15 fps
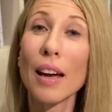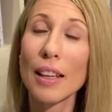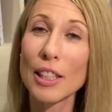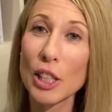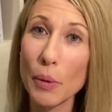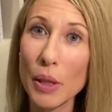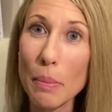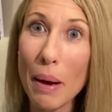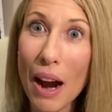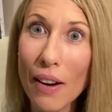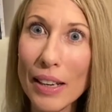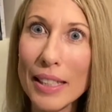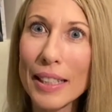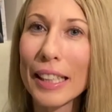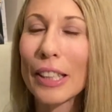And so in The
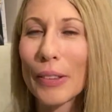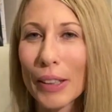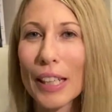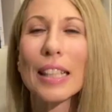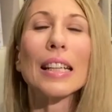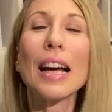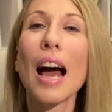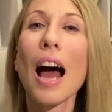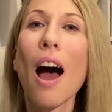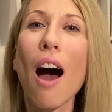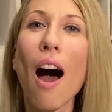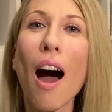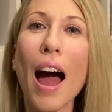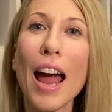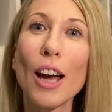Paris Secret,
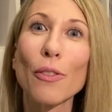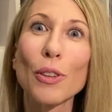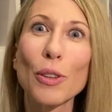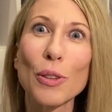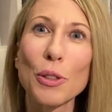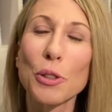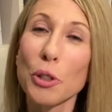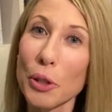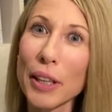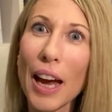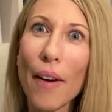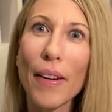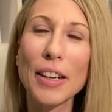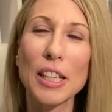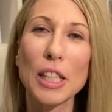I have used two
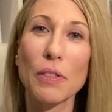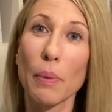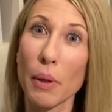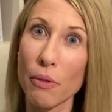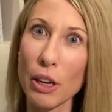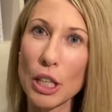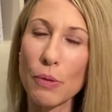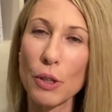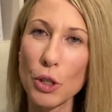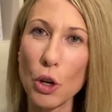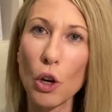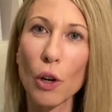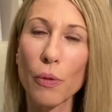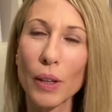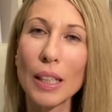characters from The French
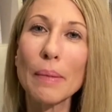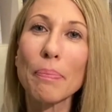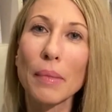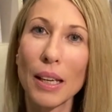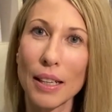Photographer,